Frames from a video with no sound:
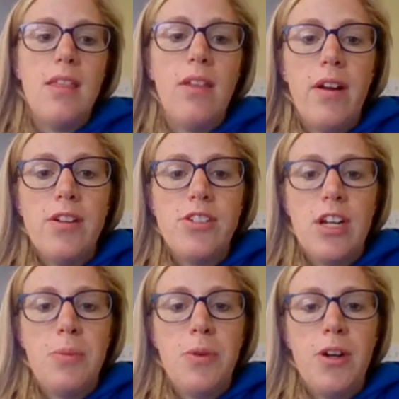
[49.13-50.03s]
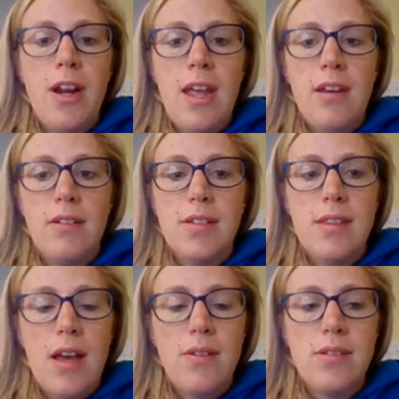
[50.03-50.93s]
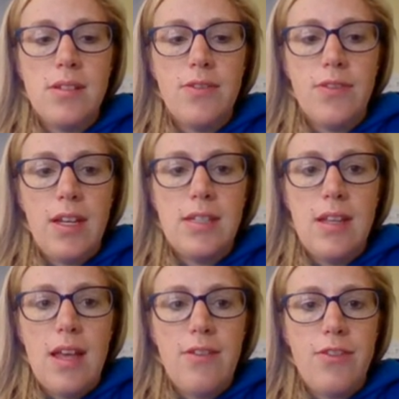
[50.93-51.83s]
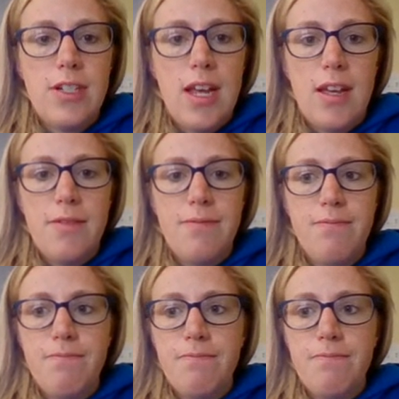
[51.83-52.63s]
A large airport handles thousands of flights every day.